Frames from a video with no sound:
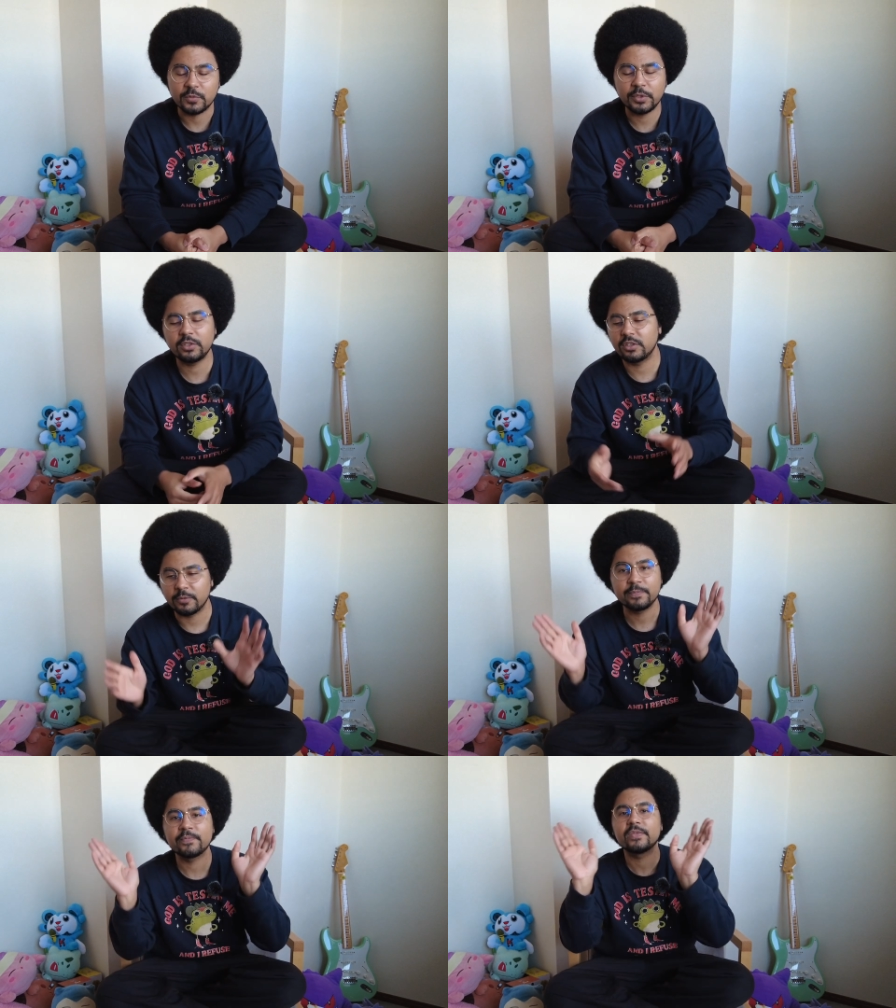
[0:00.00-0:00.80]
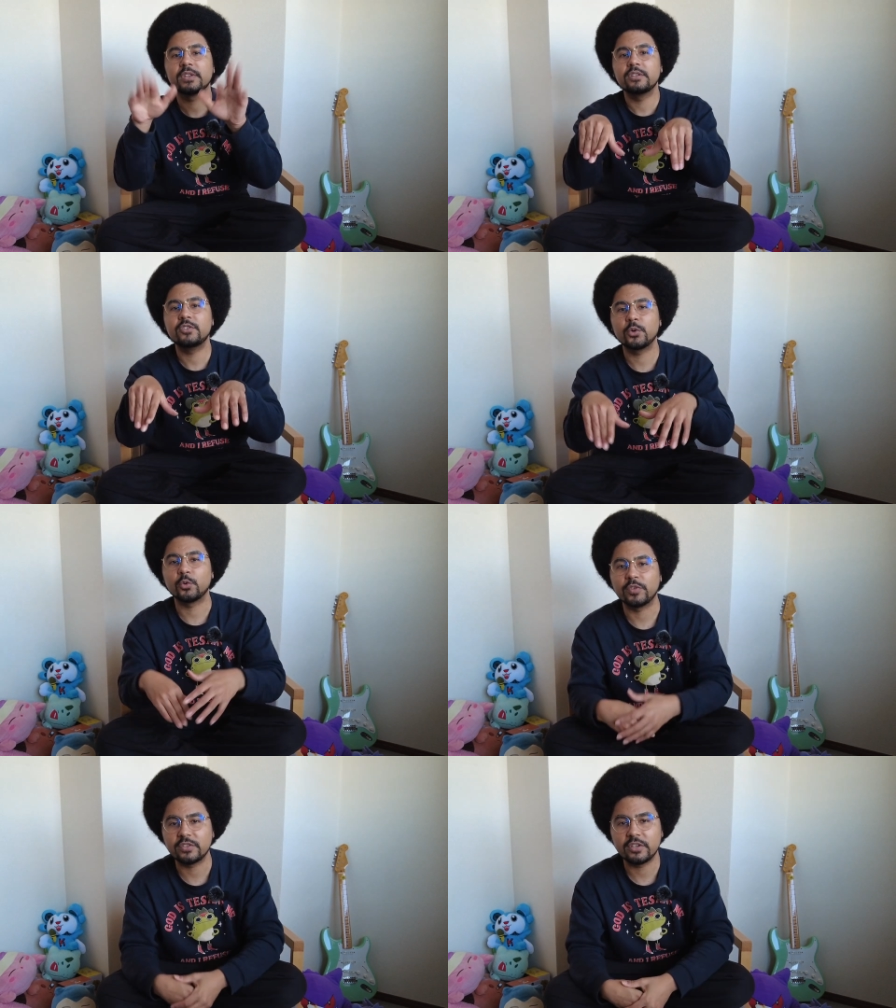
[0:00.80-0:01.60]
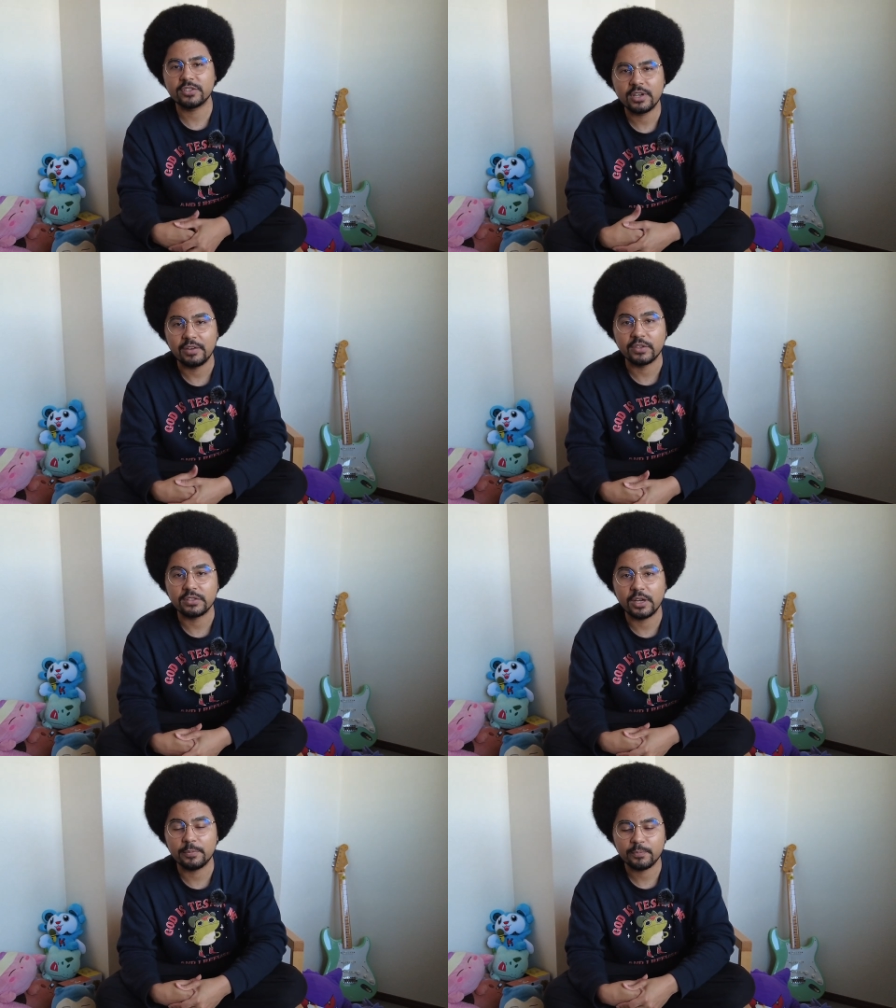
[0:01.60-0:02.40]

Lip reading: But you know, do your own research, have a good time.